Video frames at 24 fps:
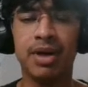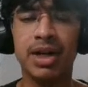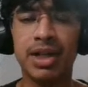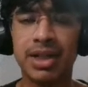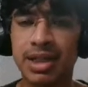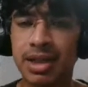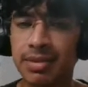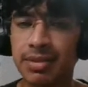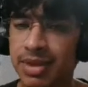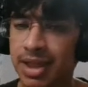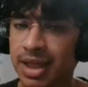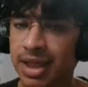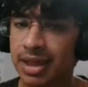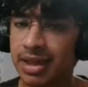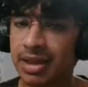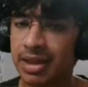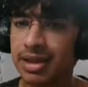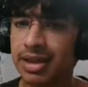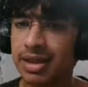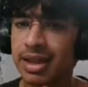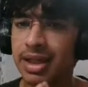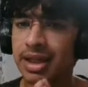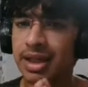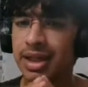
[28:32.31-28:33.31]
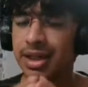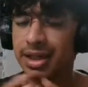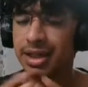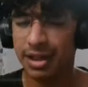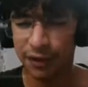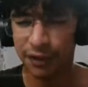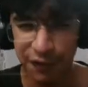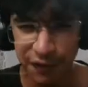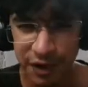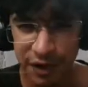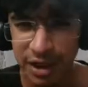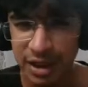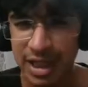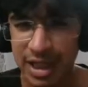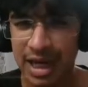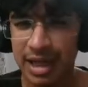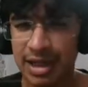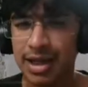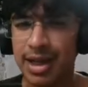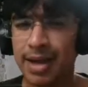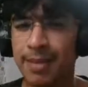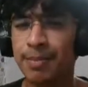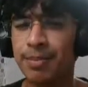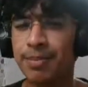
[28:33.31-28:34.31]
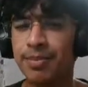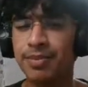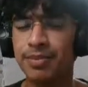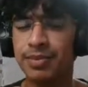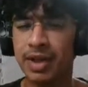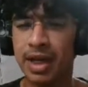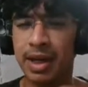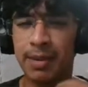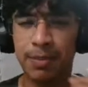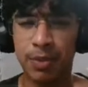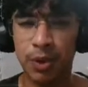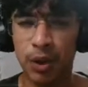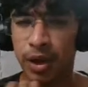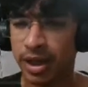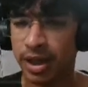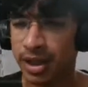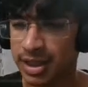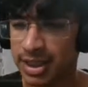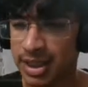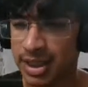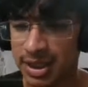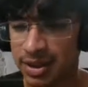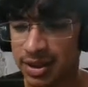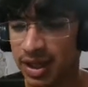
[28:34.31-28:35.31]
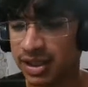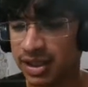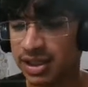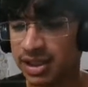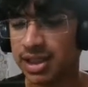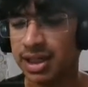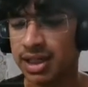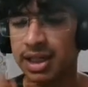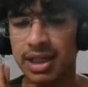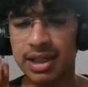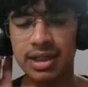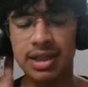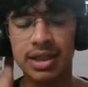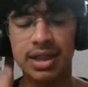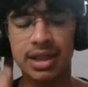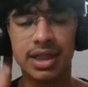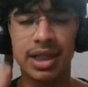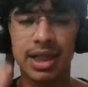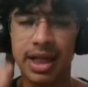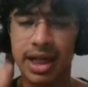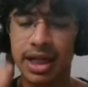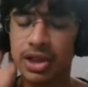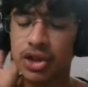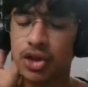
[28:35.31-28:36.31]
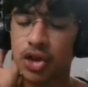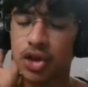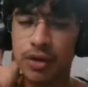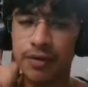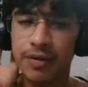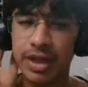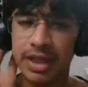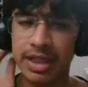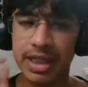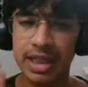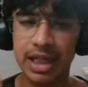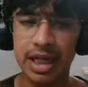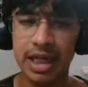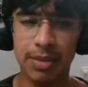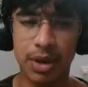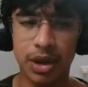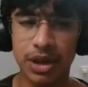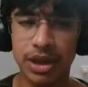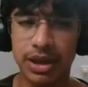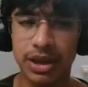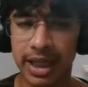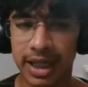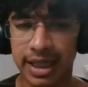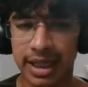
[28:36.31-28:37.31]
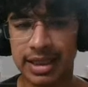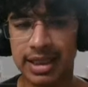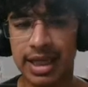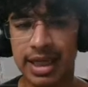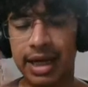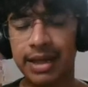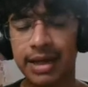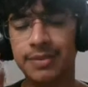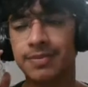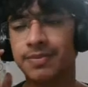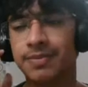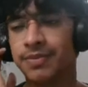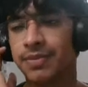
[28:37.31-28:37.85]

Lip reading: build something different that the employer is interested in. It's not basically about the tech stack.